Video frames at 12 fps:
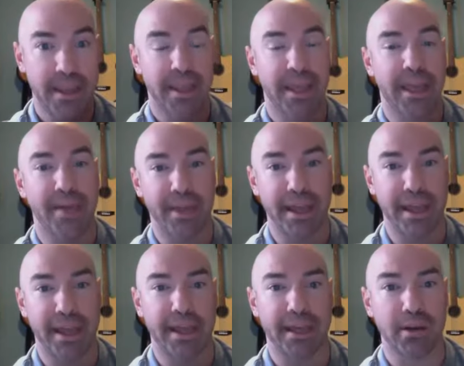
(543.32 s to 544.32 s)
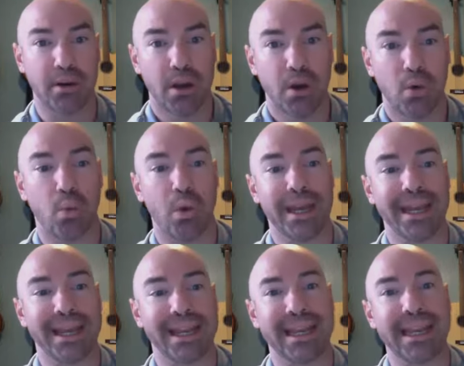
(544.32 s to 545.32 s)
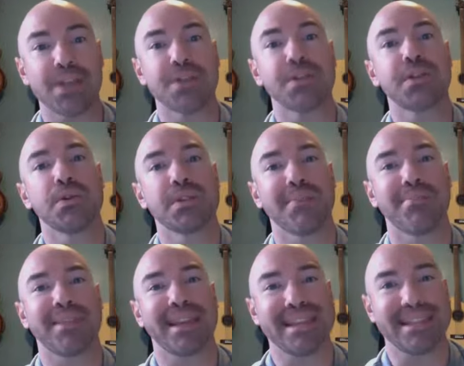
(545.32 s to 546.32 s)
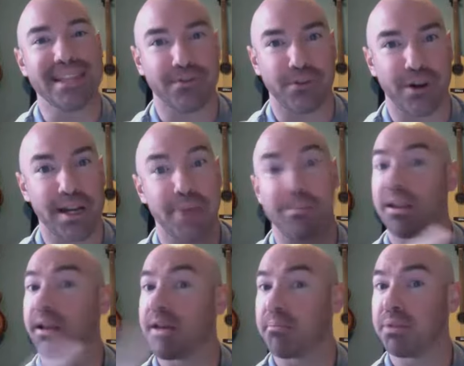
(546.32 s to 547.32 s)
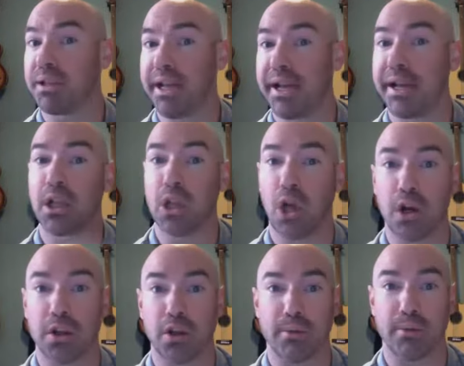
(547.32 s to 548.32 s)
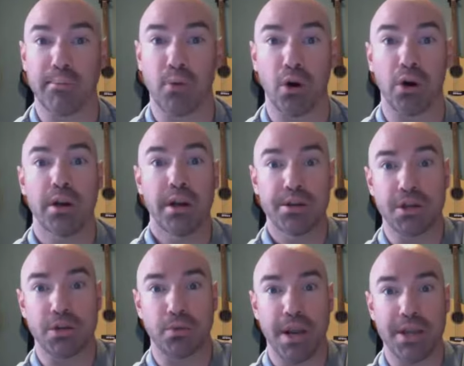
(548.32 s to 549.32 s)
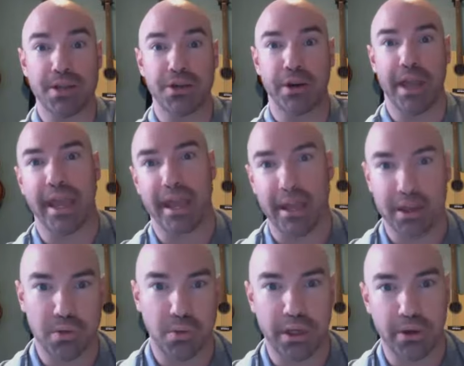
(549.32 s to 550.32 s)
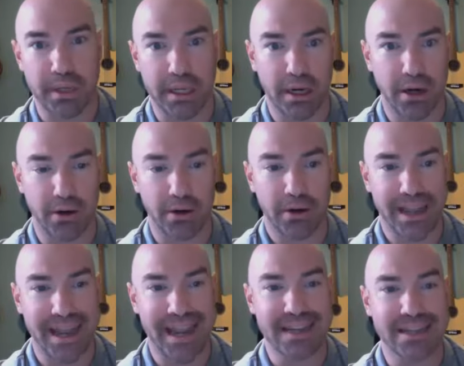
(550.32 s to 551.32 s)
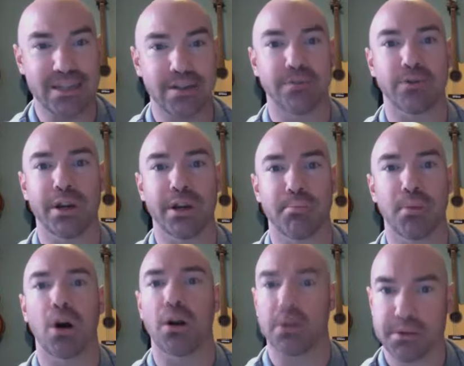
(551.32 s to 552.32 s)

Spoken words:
And then when it gets to something different, I'm going to let it play along a little bit more. Just raise your hand when you hear a different part.